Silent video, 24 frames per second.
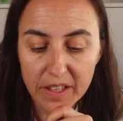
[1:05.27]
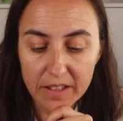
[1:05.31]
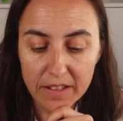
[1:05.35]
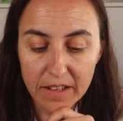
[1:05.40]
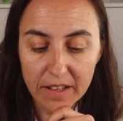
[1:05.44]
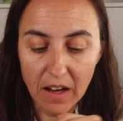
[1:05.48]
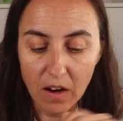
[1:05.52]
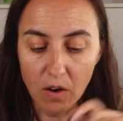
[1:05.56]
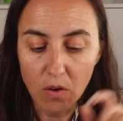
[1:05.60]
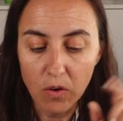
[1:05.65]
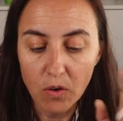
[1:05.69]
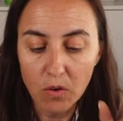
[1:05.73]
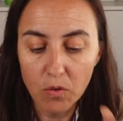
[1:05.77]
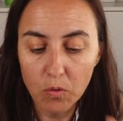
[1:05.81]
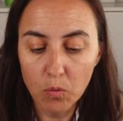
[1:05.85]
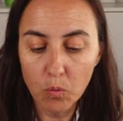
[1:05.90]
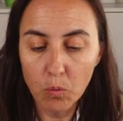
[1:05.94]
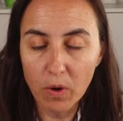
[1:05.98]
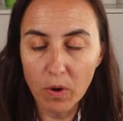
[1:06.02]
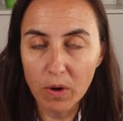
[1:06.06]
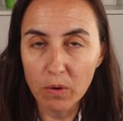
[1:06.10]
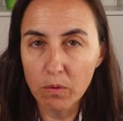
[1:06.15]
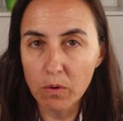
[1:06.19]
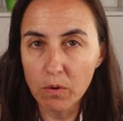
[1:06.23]
Now,
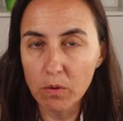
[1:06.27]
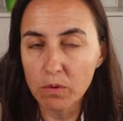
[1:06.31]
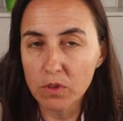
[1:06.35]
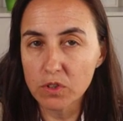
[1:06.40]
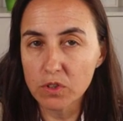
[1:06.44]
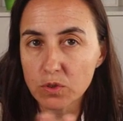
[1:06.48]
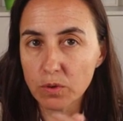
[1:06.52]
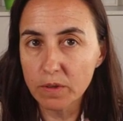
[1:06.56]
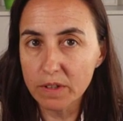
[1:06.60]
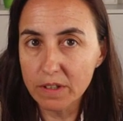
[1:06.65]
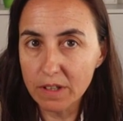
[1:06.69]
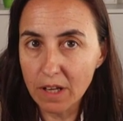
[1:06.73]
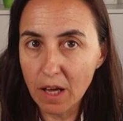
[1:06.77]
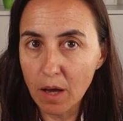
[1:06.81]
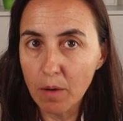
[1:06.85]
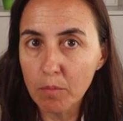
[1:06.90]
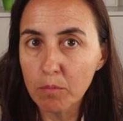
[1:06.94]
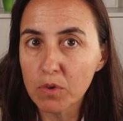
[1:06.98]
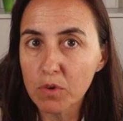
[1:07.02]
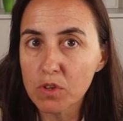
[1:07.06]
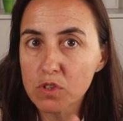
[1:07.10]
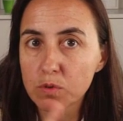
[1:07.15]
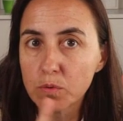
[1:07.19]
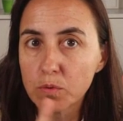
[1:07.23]
when we were doing
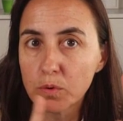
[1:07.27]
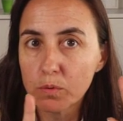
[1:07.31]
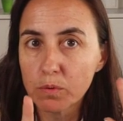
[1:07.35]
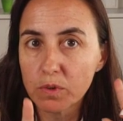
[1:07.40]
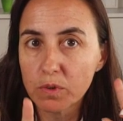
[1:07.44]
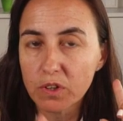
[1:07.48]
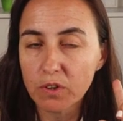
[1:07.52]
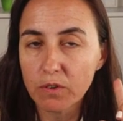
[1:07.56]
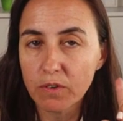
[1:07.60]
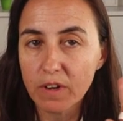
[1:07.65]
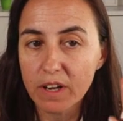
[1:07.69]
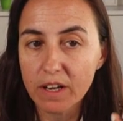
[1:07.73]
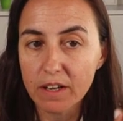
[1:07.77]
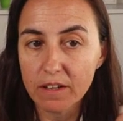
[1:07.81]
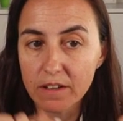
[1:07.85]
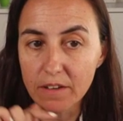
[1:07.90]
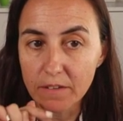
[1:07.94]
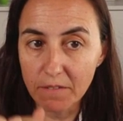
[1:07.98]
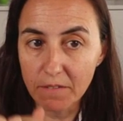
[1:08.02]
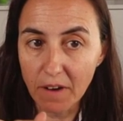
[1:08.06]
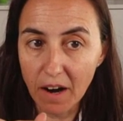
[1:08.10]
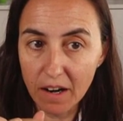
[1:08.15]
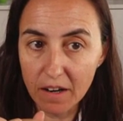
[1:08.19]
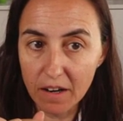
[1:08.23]
numbers, we were creating
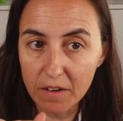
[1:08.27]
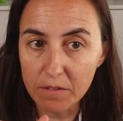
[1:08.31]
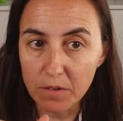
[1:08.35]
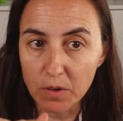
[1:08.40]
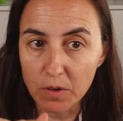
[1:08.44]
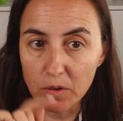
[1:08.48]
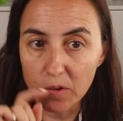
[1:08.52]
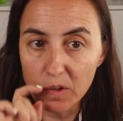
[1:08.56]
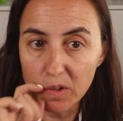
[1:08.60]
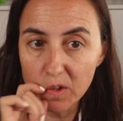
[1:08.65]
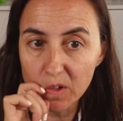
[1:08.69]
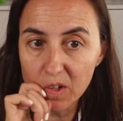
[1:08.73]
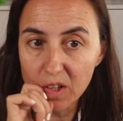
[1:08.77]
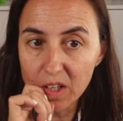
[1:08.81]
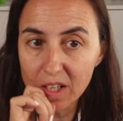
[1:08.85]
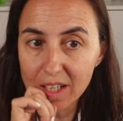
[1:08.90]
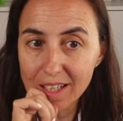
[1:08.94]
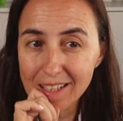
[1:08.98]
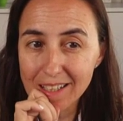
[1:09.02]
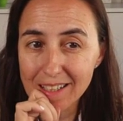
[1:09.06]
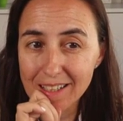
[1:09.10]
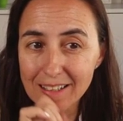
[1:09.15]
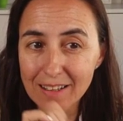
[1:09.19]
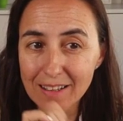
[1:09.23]
a variable.
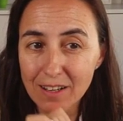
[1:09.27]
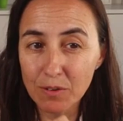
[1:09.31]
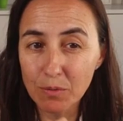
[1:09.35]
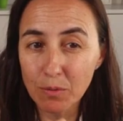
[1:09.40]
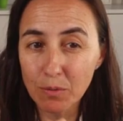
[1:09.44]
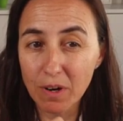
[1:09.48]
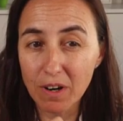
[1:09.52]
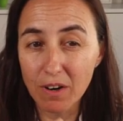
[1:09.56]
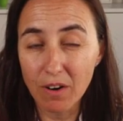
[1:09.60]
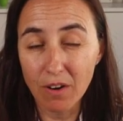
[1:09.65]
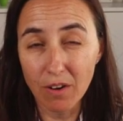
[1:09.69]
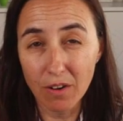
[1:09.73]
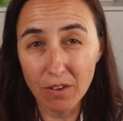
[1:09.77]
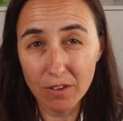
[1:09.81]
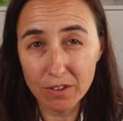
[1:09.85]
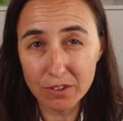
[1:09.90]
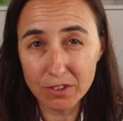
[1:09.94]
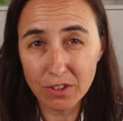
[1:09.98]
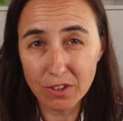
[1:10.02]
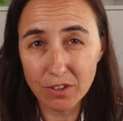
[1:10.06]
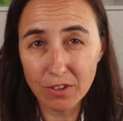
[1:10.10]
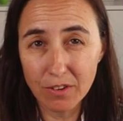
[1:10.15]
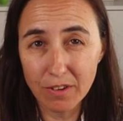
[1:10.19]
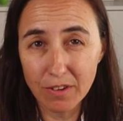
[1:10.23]
Here, we're
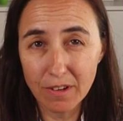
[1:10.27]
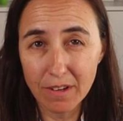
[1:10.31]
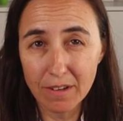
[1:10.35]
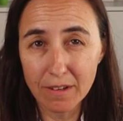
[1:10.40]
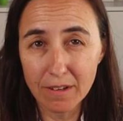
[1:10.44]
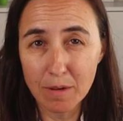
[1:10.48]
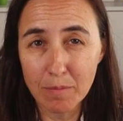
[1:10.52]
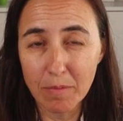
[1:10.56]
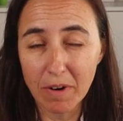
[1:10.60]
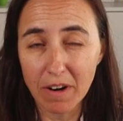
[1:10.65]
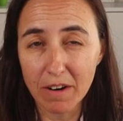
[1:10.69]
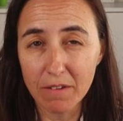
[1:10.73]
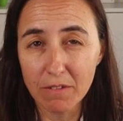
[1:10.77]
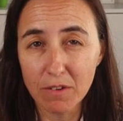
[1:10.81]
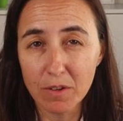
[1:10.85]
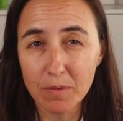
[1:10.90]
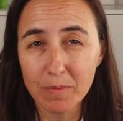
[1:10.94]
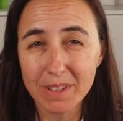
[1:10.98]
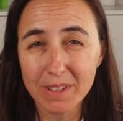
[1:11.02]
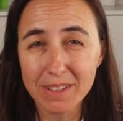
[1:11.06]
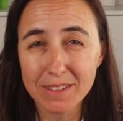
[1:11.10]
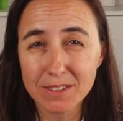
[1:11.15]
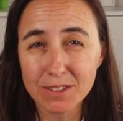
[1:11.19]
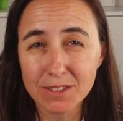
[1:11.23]
also creating a variable,
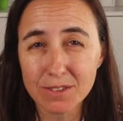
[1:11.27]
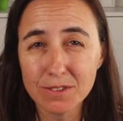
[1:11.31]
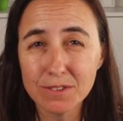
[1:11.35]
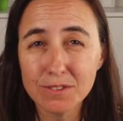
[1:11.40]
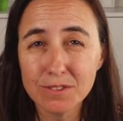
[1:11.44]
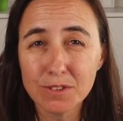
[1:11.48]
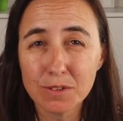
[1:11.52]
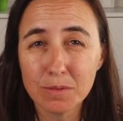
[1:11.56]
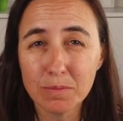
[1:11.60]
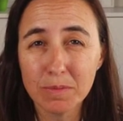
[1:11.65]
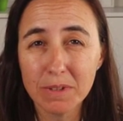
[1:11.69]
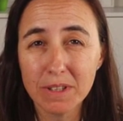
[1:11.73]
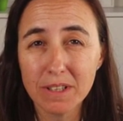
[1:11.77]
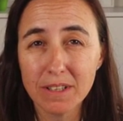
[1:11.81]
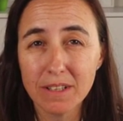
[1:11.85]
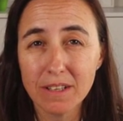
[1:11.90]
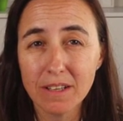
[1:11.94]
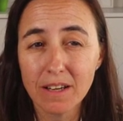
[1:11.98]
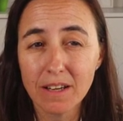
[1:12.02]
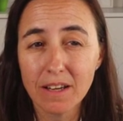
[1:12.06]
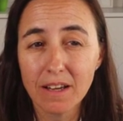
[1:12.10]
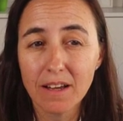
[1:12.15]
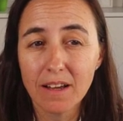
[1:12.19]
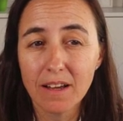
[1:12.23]
but it's going to be
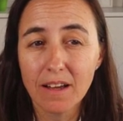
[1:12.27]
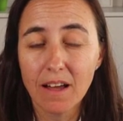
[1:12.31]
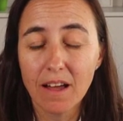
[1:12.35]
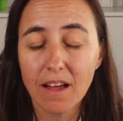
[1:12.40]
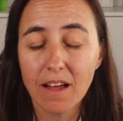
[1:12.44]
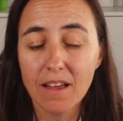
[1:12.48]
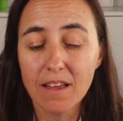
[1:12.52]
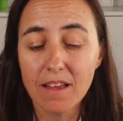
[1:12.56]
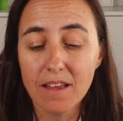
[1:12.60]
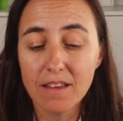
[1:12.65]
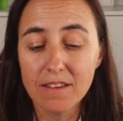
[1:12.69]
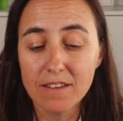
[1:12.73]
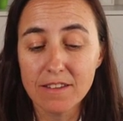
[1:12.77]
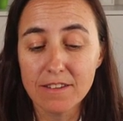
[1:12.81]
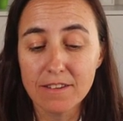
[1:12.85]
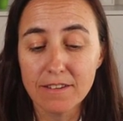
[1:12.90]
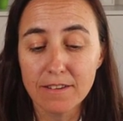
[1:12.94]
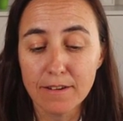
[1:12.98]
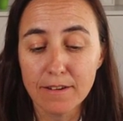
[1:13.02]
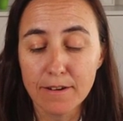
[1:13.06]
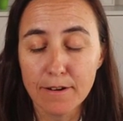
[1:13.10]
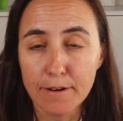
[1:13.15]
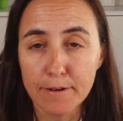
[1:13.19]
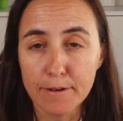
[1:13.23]

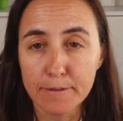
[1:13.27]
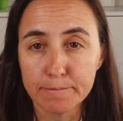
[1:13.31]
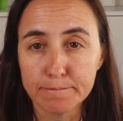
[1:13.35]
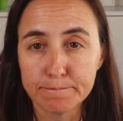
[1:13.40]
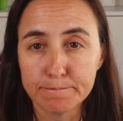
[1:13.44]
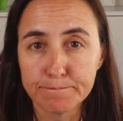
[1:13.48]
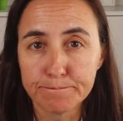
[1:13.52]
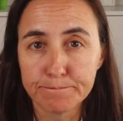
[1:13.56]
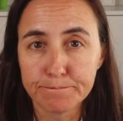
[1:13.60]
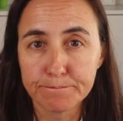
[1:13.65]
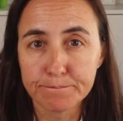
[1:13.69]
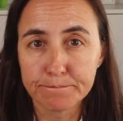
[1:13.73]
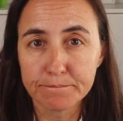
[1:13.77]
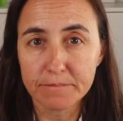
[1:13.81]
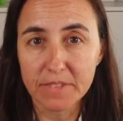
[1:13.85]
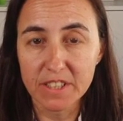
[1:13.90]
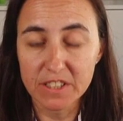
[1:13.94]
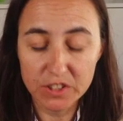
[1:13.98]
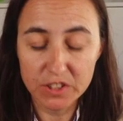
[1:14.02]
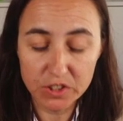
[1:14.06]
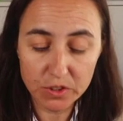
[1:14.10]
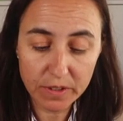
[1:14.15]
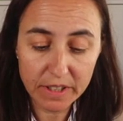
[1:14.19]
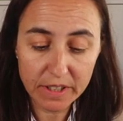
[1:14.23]
a um,
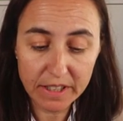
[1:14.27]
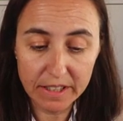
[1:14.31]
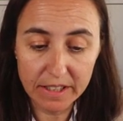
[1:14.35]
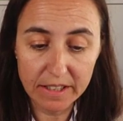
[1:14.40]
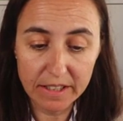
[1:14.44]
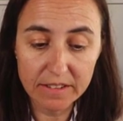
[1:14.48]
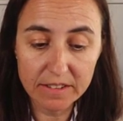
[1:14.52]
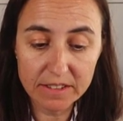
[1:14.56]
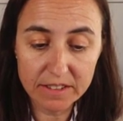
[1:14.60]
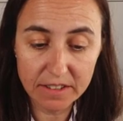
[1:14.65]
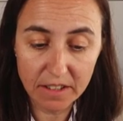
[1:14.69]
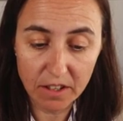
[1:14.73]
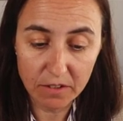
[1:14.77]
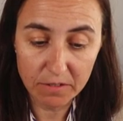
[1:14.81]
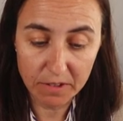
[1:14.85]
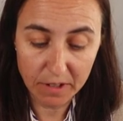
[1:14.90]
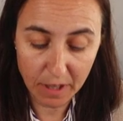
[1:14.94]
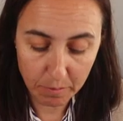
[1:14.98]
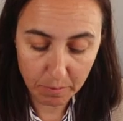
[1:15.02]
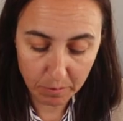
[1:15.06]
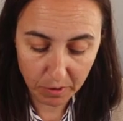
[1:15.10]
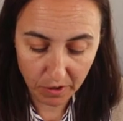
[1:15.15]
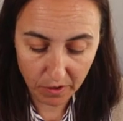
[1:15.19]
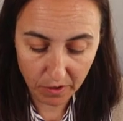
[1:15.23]
string instead of a
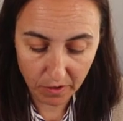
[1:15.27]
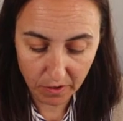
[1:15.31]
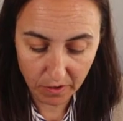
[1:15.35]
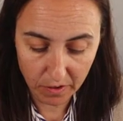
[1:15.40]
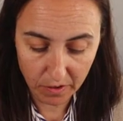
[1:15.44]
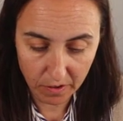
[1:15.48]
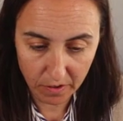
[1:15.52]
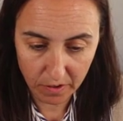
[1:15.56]
number.